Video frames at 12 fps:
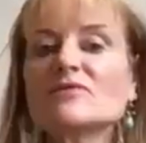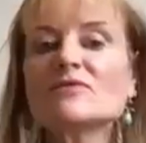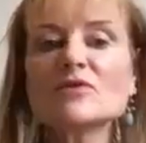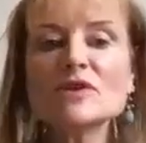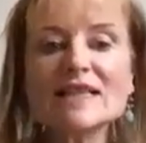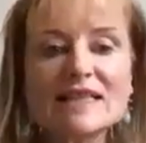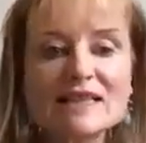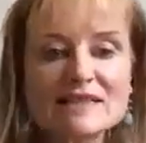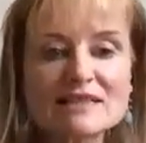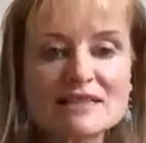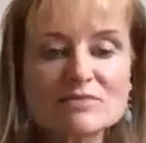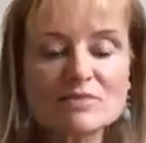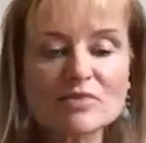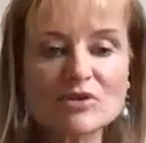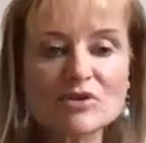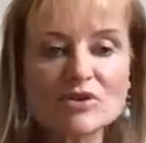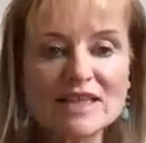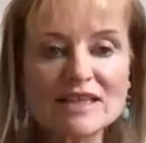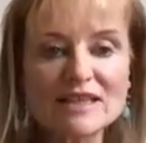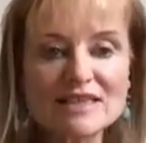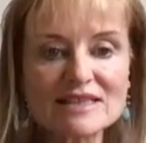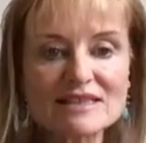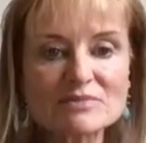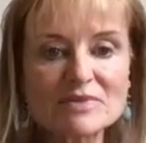fully exploring and
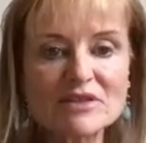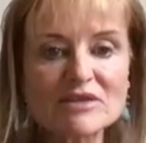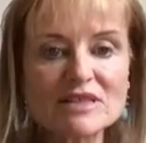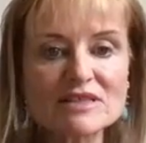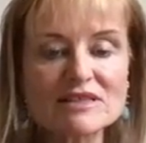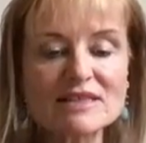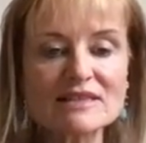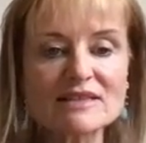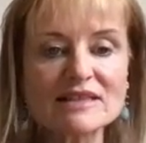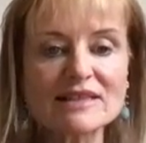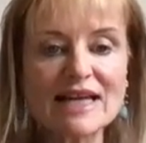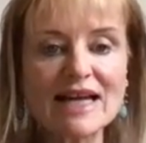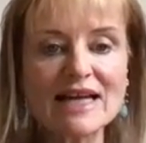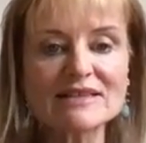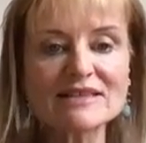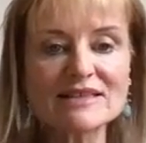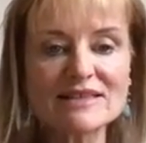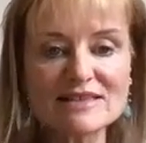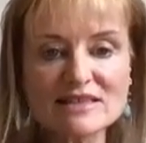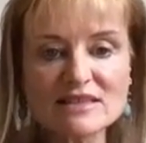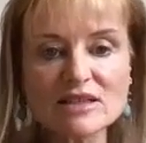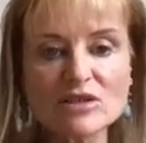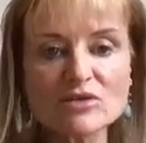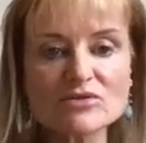experiencing the land that is
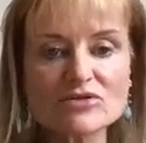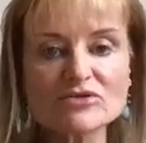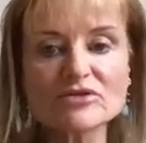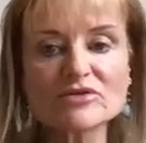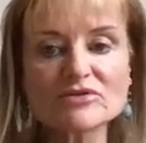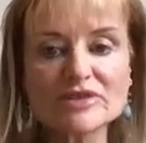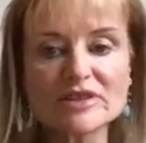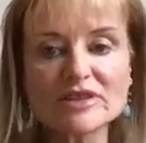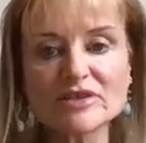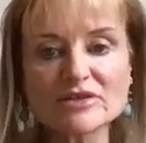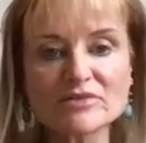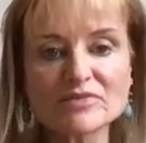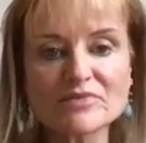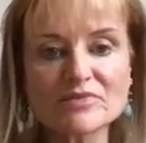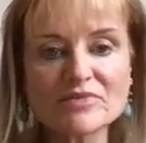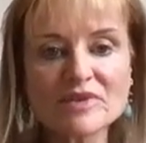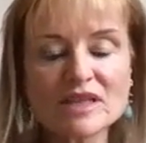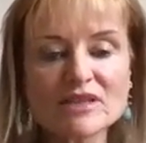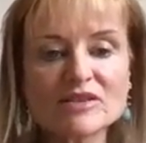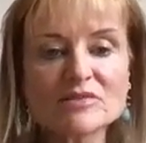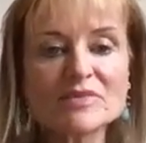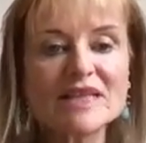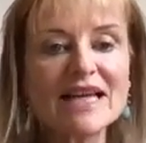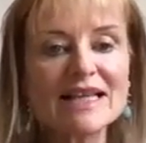so true to you, it
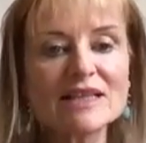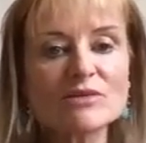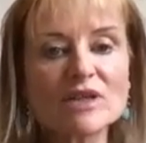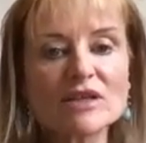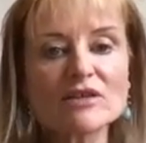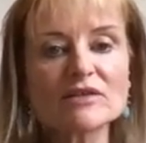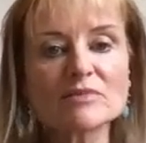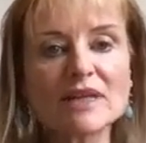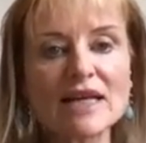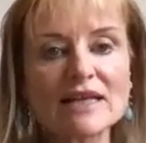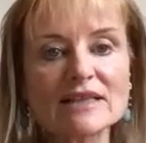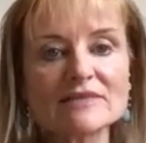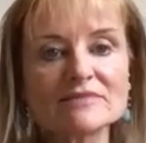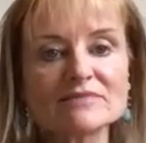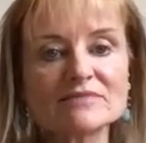could be anywhere on the planet.